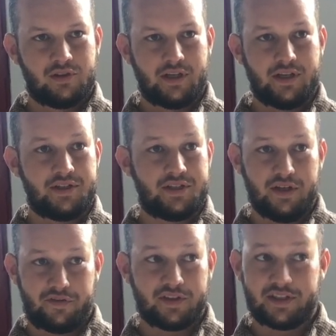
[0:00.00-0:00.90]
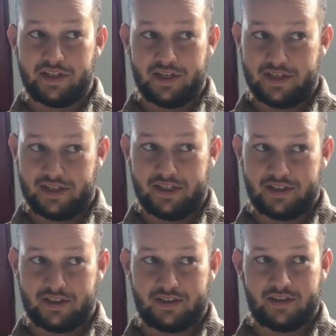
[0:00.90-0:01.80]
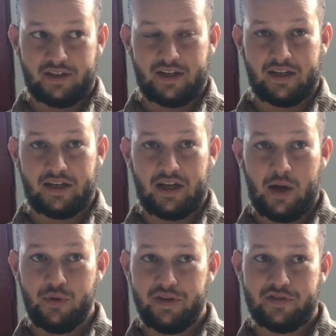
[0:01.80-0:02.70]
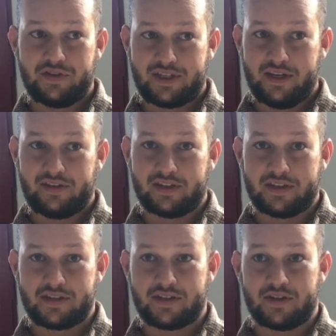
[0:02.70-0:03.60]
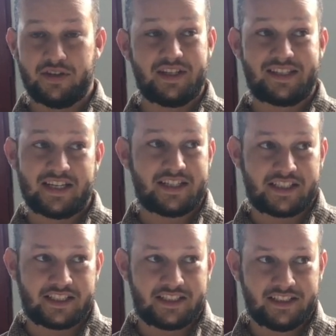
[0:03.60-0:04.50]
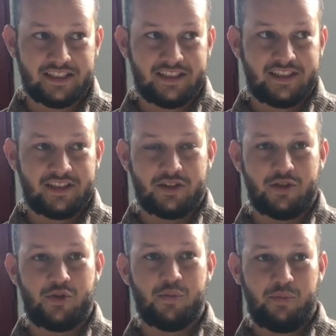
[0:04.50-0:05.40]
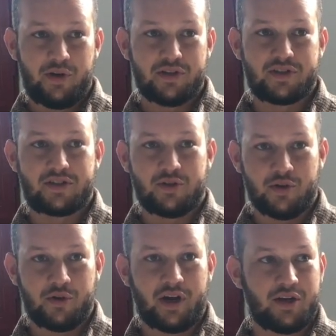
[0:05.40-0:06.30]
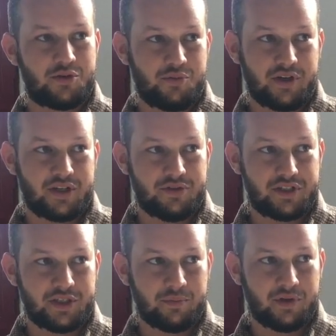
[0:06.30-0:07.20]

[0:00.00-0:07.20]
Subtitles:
It's definitely an asset. I would even say that it's a necessity. You must know how to work in a team.